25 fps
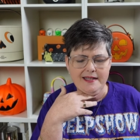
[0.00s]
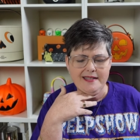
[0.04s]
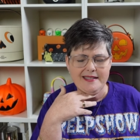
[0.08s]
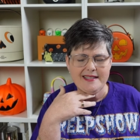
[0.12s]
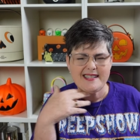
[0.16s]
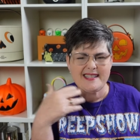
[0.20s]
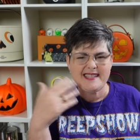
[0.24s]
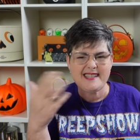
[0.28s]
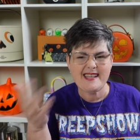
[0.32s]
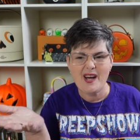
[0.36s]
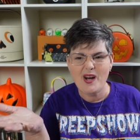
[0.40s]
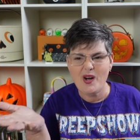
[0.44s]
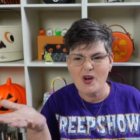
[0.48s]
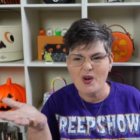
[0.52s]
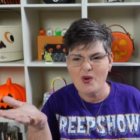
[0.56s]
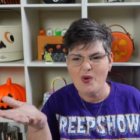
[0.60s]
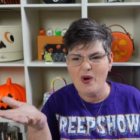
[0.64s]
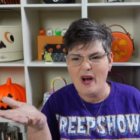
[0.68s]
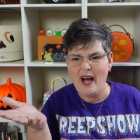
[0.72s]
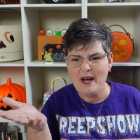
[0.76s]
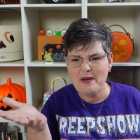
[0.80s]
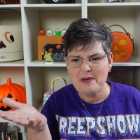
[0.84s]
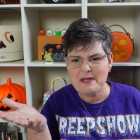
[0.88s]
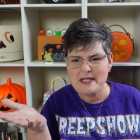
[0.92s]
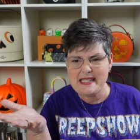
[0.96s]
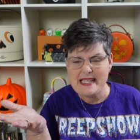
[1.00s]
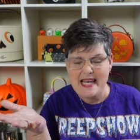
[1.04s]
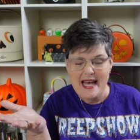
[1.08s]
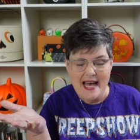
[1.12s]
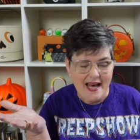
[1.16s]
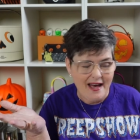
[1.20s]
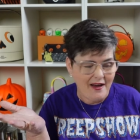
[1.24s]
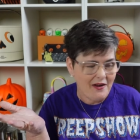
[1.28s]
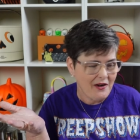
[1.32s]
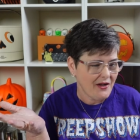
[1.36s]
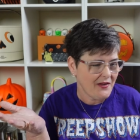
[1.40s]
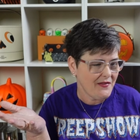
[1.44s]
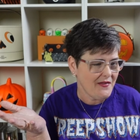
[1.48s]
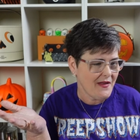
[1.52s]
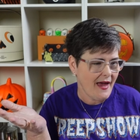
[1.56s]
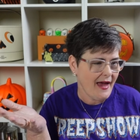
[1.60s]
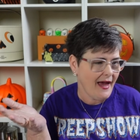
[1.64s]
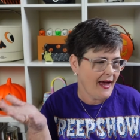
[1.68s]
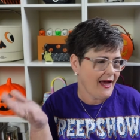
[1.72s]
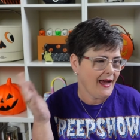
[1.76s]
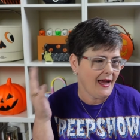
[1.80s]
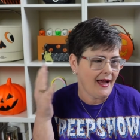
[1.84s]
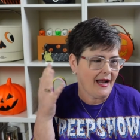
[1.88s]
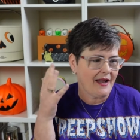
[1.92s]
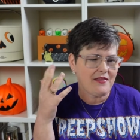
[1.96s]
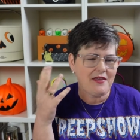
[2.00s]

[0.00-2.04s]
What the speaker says: So I was out on that.